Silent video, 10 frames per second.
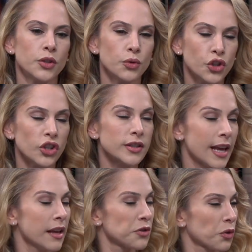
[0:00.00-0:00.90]
you should
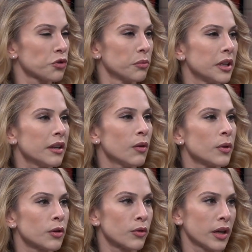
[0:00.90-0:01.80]
take social media
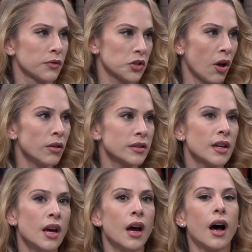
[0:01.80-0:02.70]
with a grain of salt.
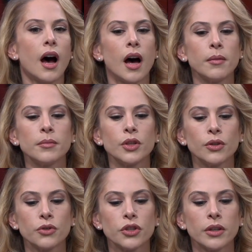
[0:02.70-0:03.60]
Um,
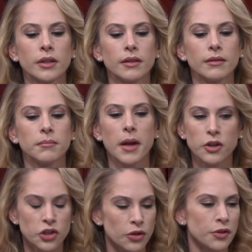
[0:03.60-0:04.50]
you should
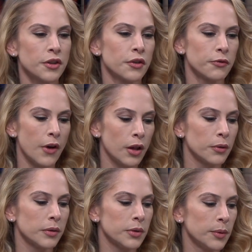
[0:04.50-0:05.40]
make sure that you're
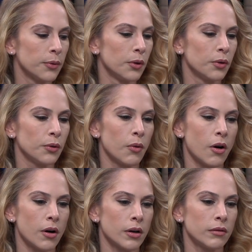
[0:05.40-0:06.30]
following people who
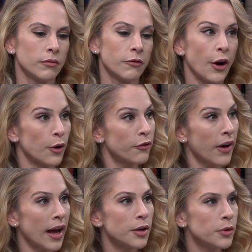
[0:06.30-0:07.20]
are
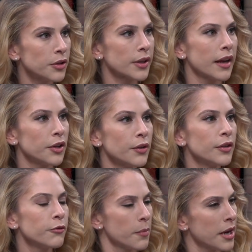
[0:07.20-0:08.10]
verified when you're getting your
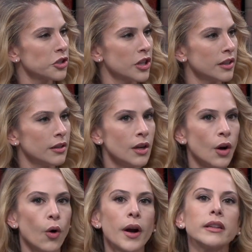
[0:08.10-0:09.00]
information mm
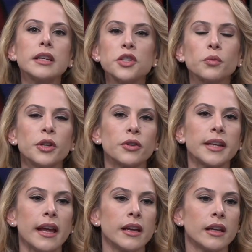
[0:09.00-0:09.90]
-hmm. or at least when you're
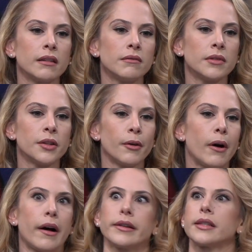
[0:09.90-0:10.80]
getting you know
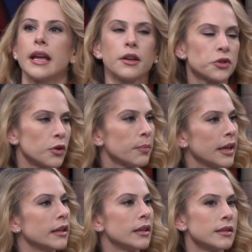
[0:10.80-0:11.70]
hot takes or
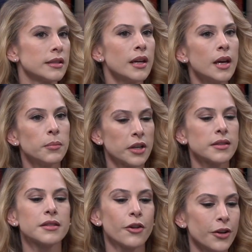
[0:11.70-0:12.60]
opinions
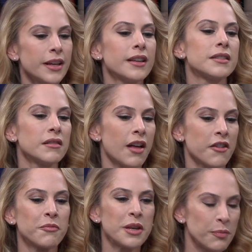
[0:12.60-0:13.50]
because there is a
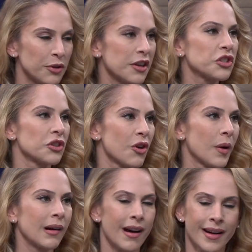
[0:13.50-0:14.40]
lot of manipulation
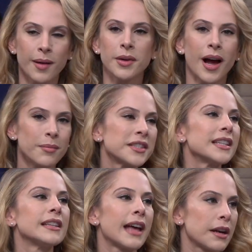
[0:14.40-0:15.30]
going on i'm, I'm
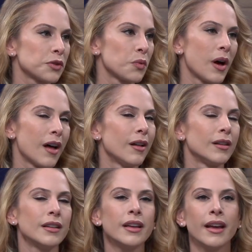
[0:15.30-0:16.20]
seeing that as well
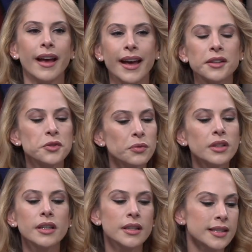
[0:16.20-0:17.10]
mm -hmm. and it's
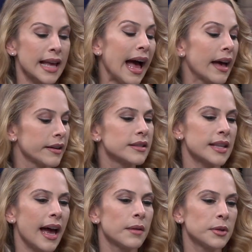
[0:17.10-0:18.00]
really it's sad it's
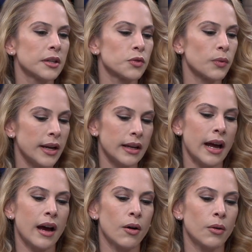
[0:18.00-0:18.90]
sad because right
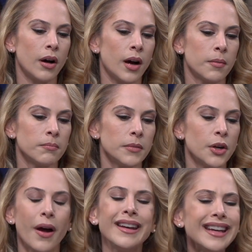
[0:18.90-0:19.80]
now um, you
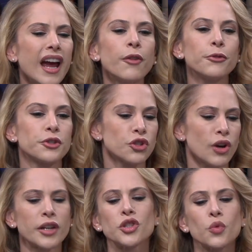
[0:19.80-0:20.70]
know any effort to
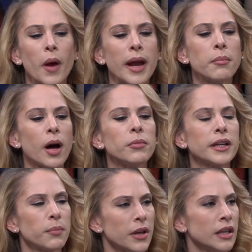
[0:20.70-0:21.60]
try to sway
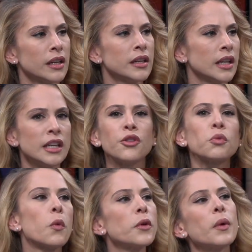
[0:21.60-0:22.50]
public opinion in either
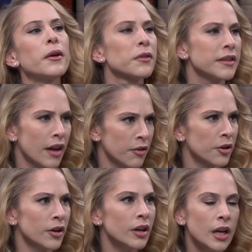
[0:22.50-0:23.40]
one way or the other